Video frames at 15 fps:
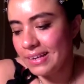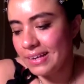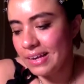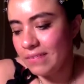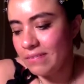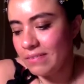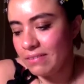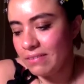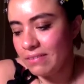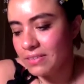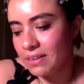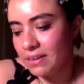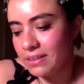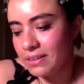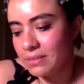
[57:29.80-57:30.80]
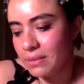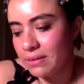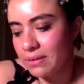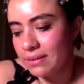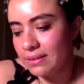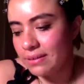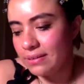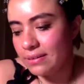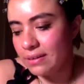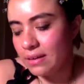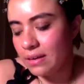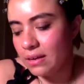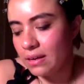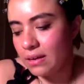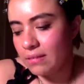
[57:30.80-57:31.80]
never talked about it.
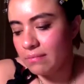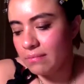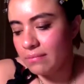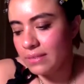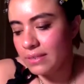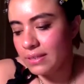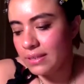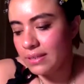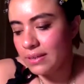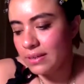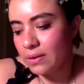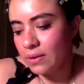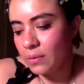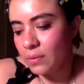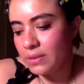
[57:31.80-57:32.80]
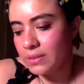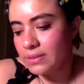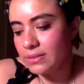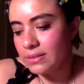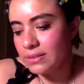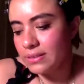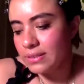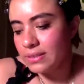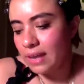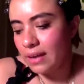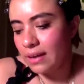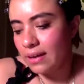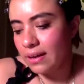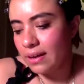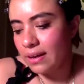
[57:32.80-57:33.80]
What is there to
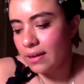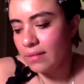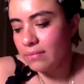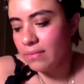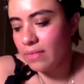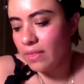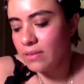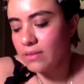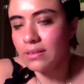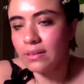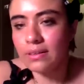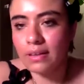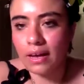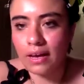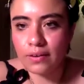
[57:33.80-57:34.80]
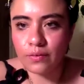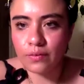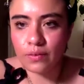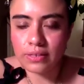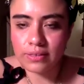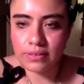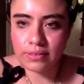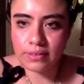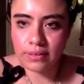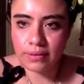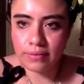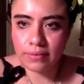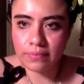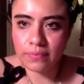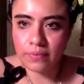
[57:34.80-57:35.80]
say? There's a lot of
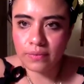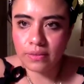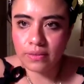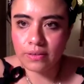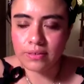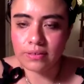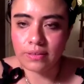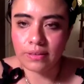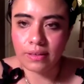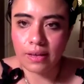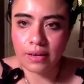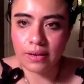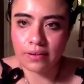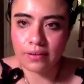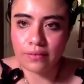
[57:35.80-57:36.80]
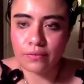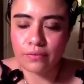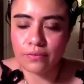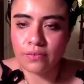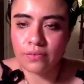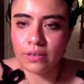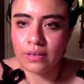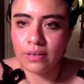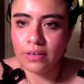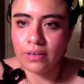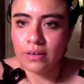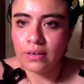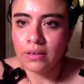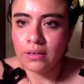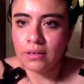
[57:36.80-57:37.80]
racism. There's a lot of
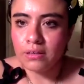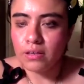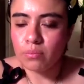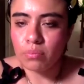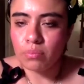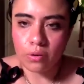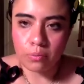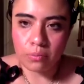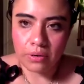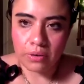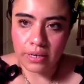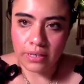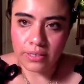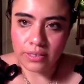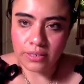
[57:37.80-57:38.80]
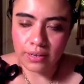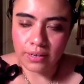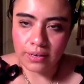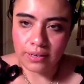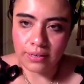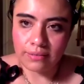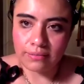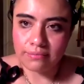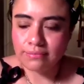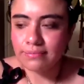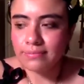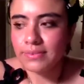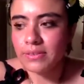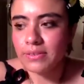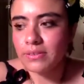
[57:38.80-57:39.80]
appropriation.
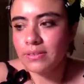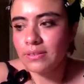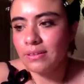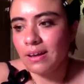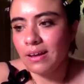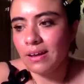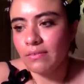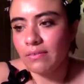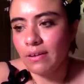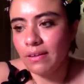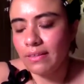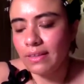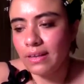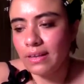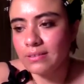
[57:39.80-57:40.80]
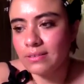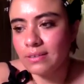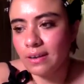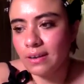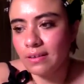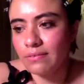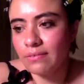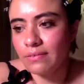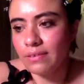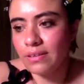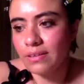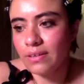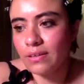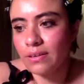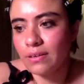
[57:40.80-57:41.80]
There's a lot of all that stuff.
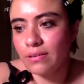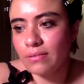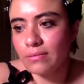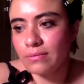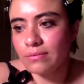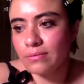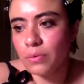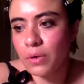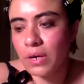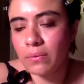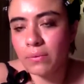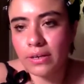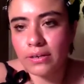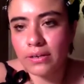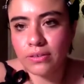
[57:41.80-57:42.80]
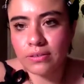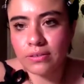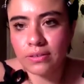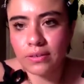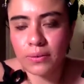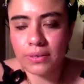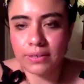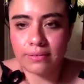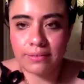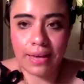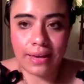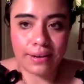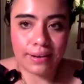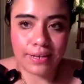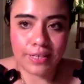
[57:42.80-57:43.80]
You know, white writers do it.
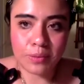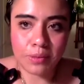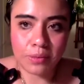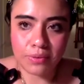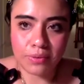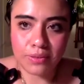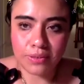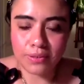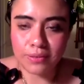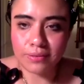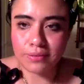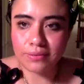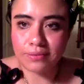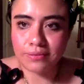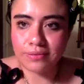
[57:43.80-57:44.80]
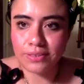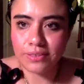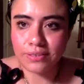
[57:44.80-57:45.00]
Latinx people do